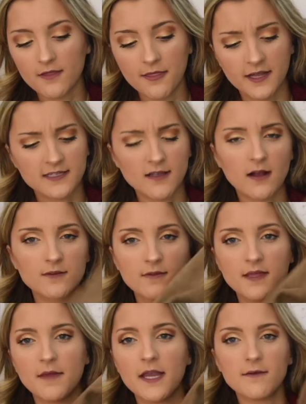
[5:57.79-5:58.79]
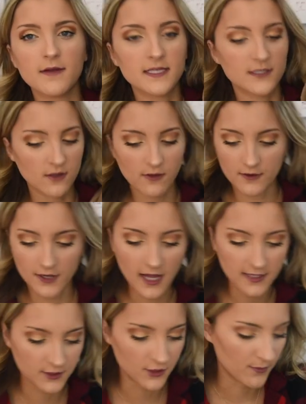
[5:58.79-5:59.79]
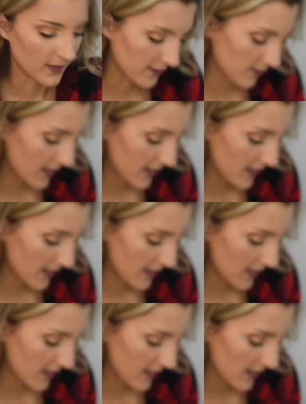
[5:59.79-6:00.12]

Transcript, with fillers: thick socks with them anyways so they're not too big